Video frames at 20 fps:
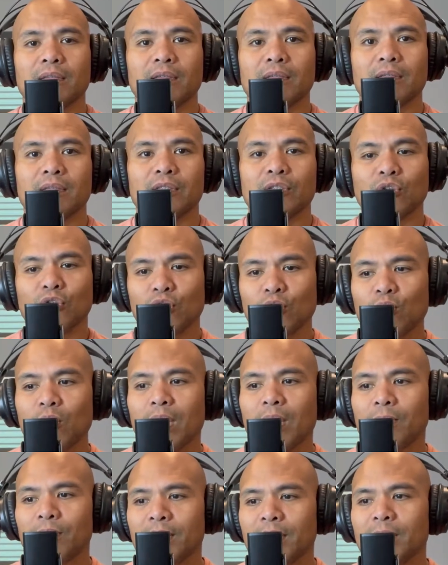So you
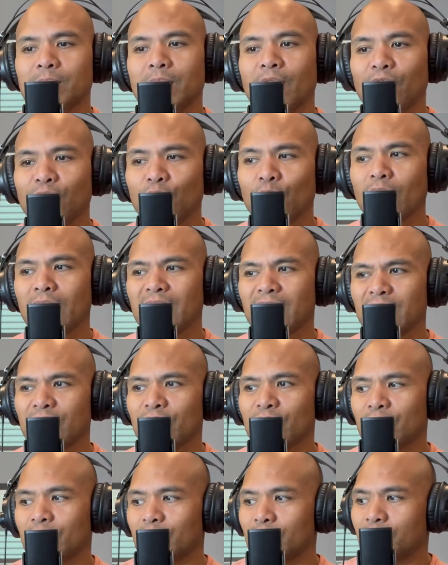want me before I
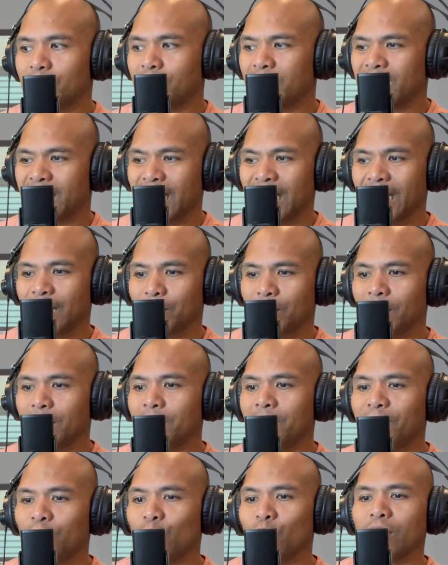even became
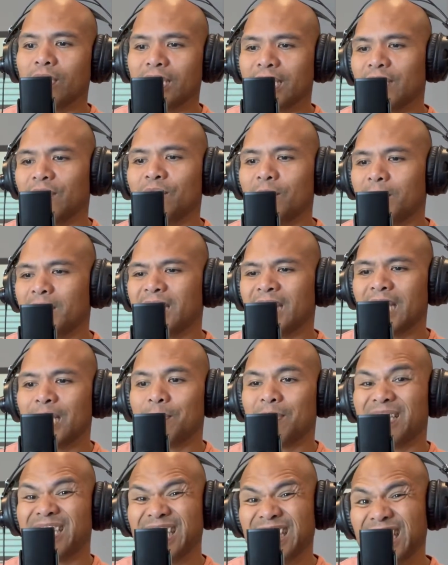before he even became
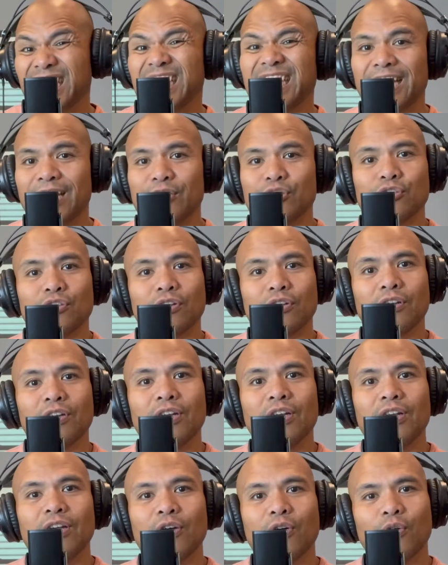a teenager
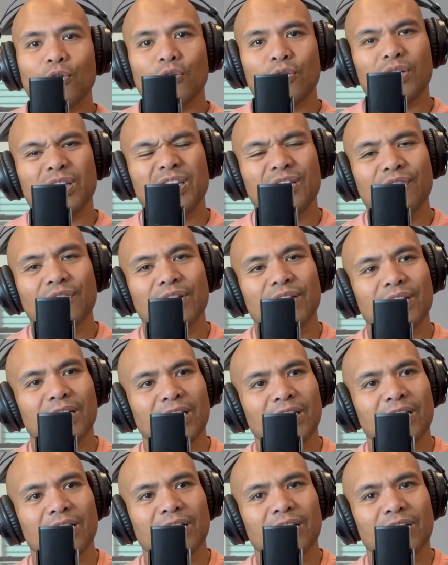or even
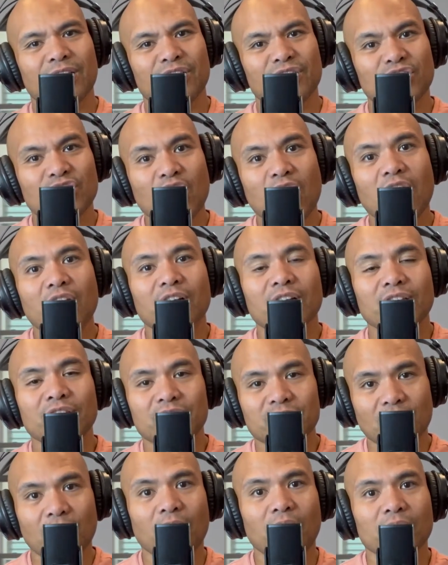a young
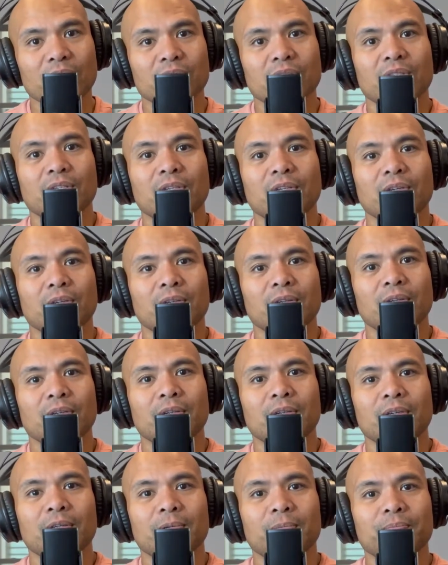adult.
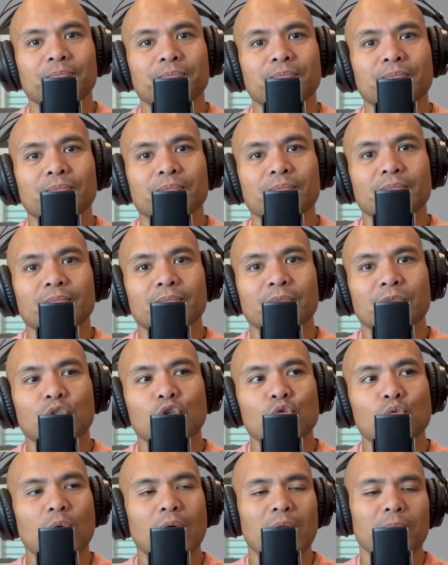
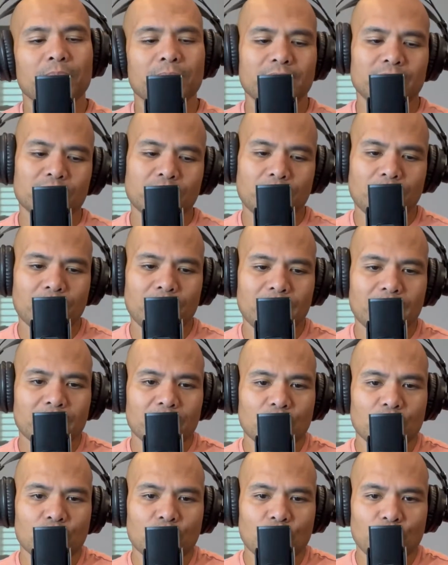You want me to make
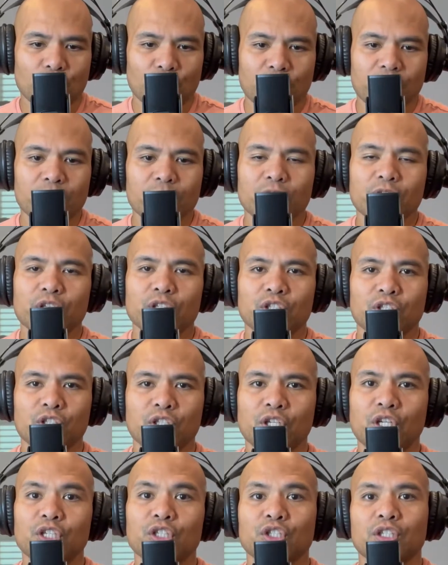a career
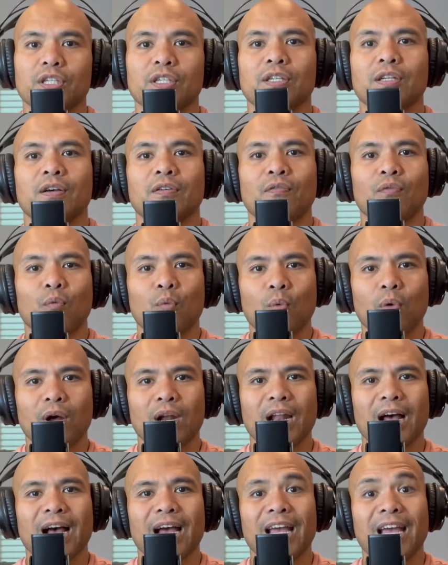decision of
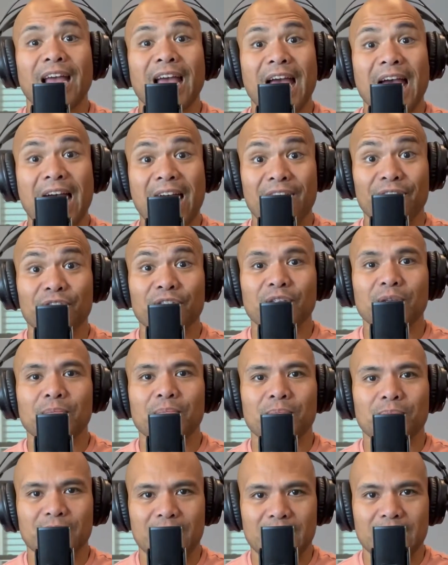what I have to
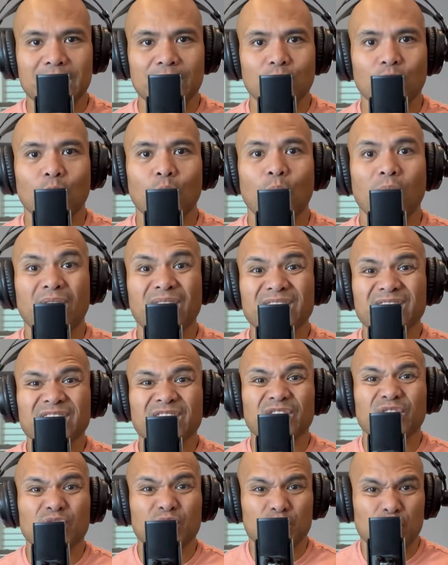be or want
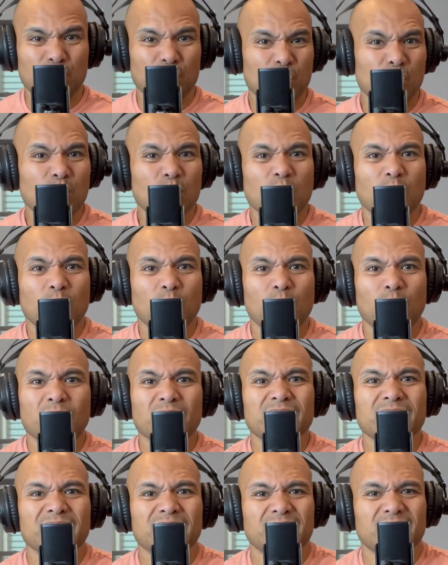to do or
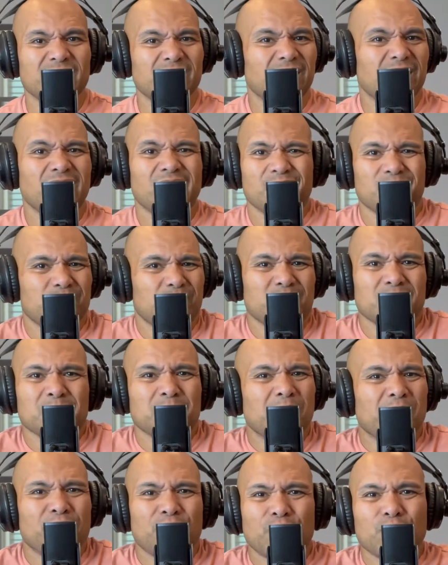what to uh, what's
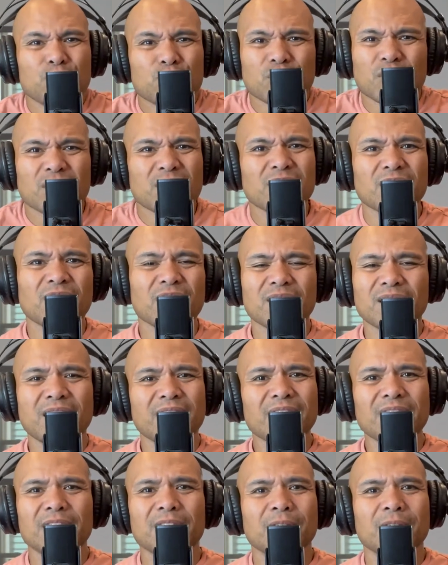my future going to look like?